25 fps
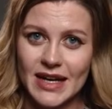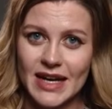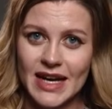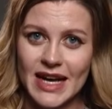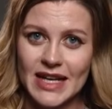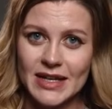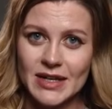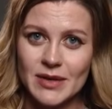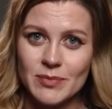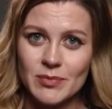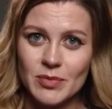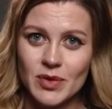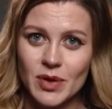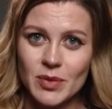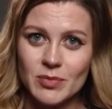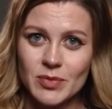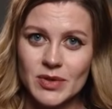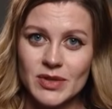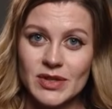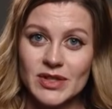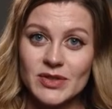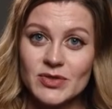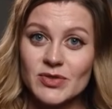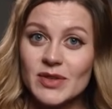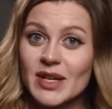and a
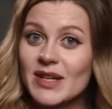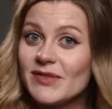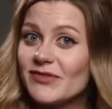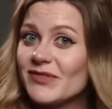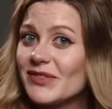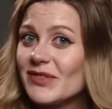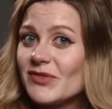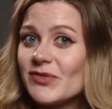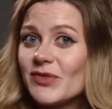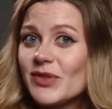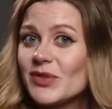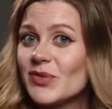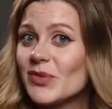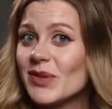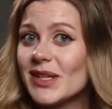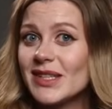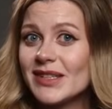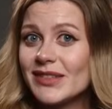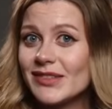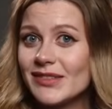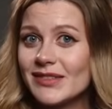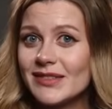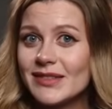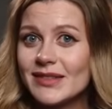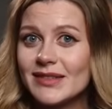properly drafted
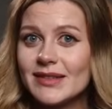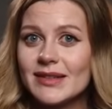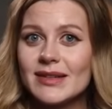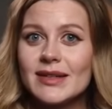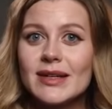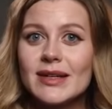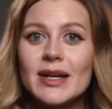request.